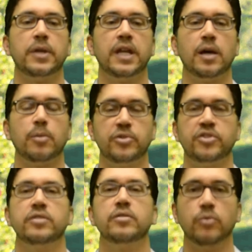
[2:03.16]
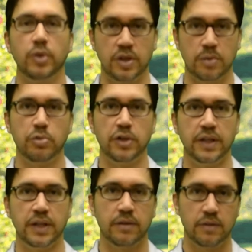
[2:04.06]
it helps with the
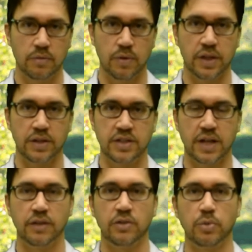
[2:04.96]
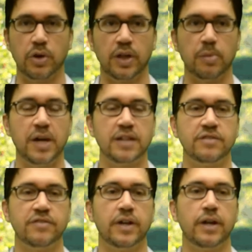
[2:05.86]
breathing while the child is wearing the
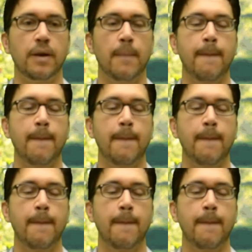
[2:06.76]
pacifier.